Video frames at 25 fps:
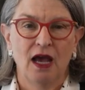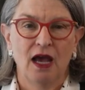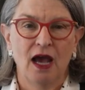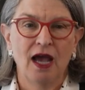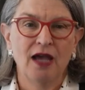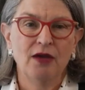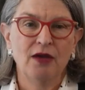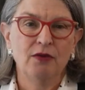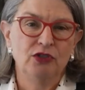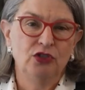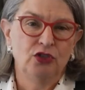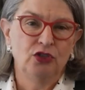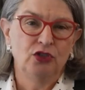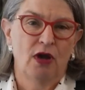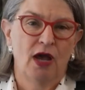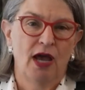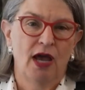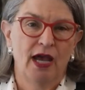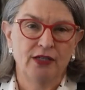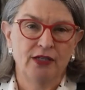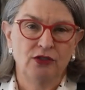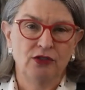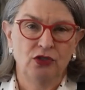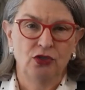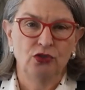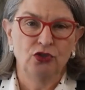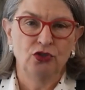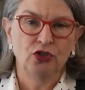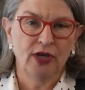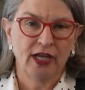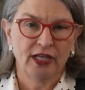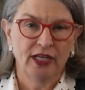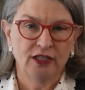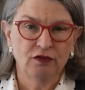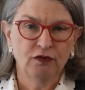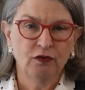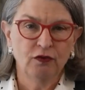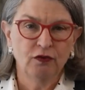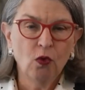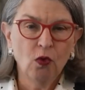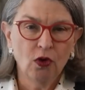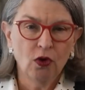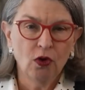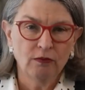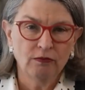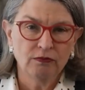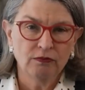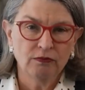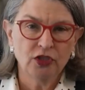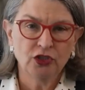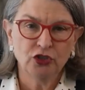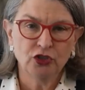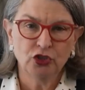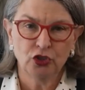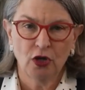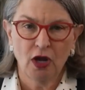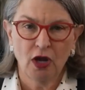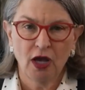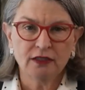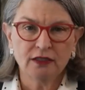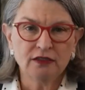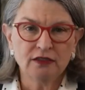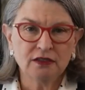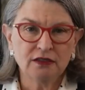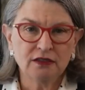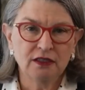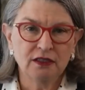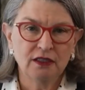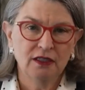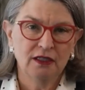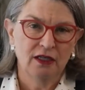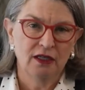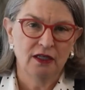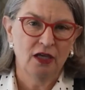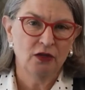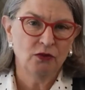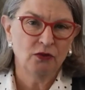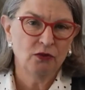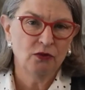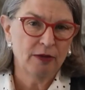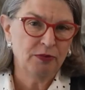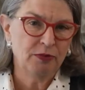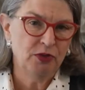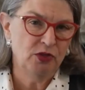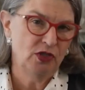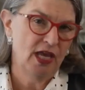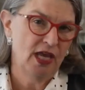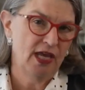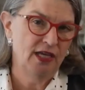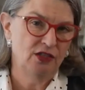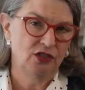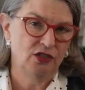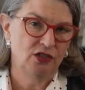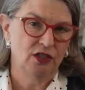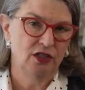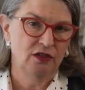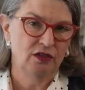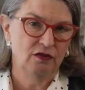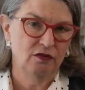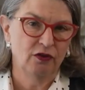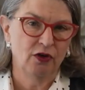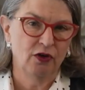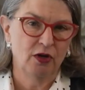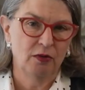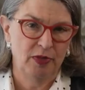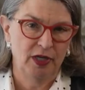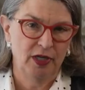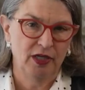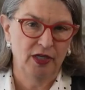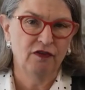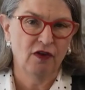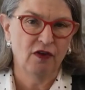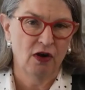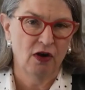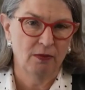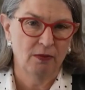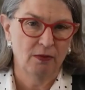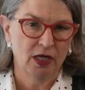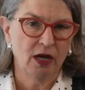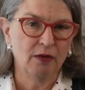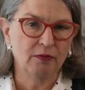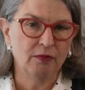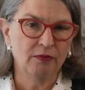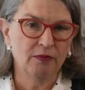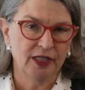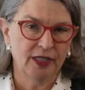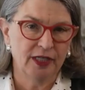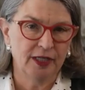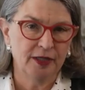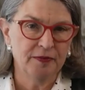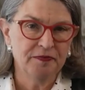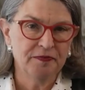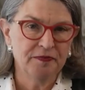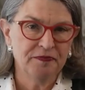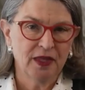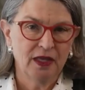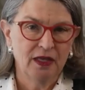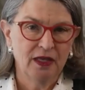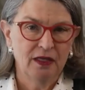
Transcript: I would try to transform the trust and reputation for a big pharma company